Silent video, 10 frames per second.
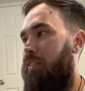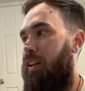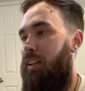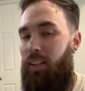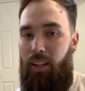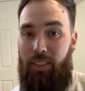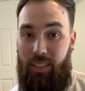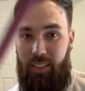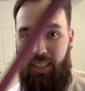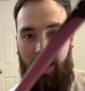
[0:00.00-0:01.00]
for $100
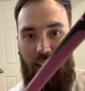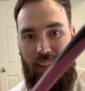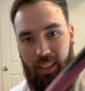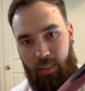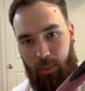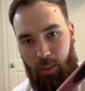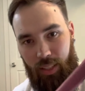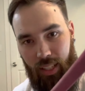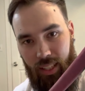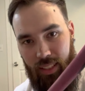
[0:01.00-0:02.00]
is one
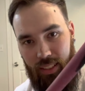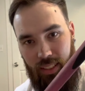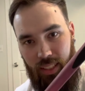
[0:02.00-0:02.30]
has